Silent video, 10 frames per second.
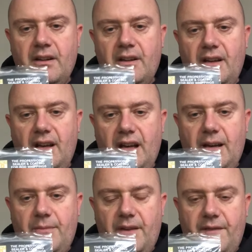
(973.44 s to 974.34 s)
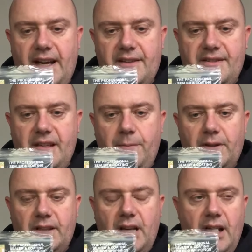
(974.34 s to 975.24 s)
I found a tip
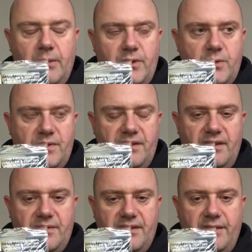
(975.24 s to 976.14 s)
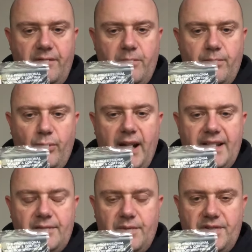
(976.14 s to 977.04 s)
online which was to use a different brand,
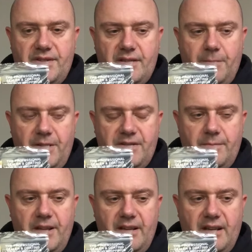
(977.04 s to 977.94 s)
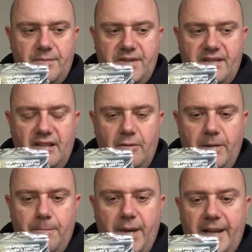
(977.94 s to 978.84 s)
which is supposed to be just a little bit
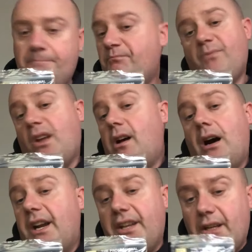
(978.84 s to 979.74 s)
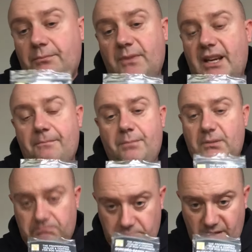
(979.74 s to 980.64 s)
better. I don't know, yeah, but
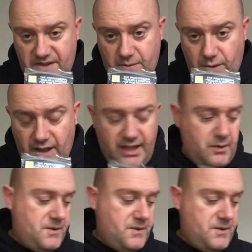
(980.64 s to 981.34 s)
this is what I use.